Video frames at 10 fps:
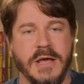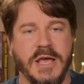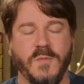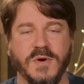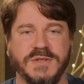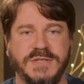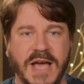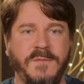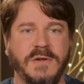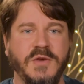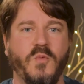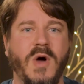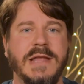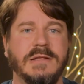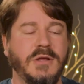It was definitely
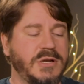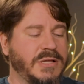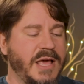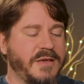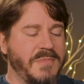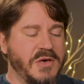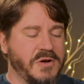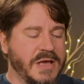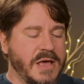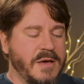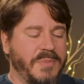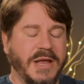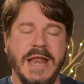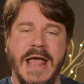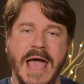white, looked like milk,
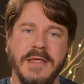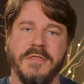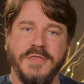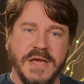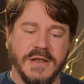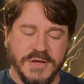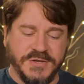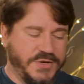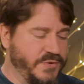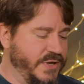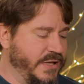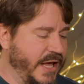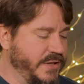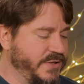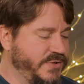but it had a thickness to it
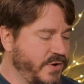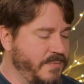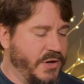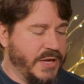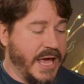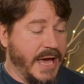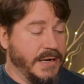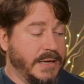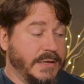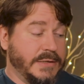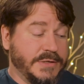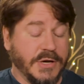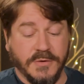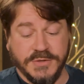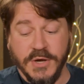like the soy milk had.
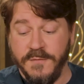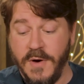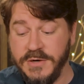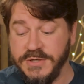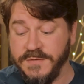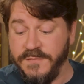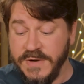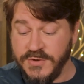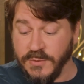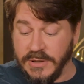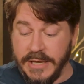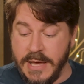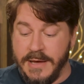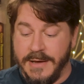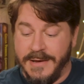So far, just visually,
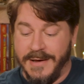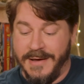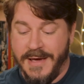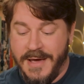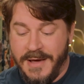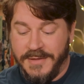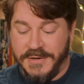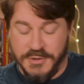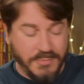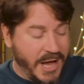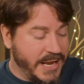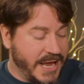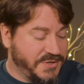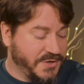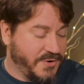the Chobani
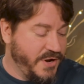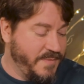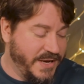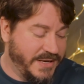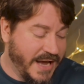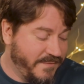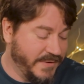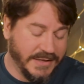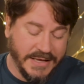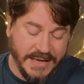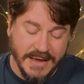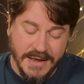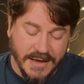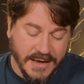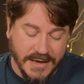Extra Creamy definitely
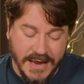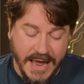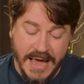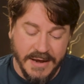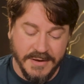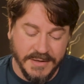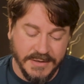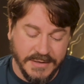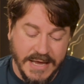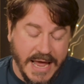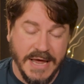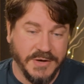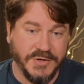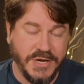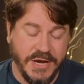had the
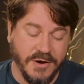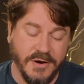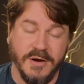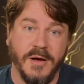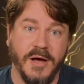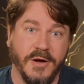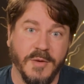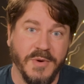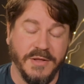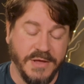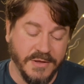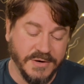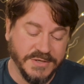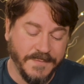edge here compared to the others.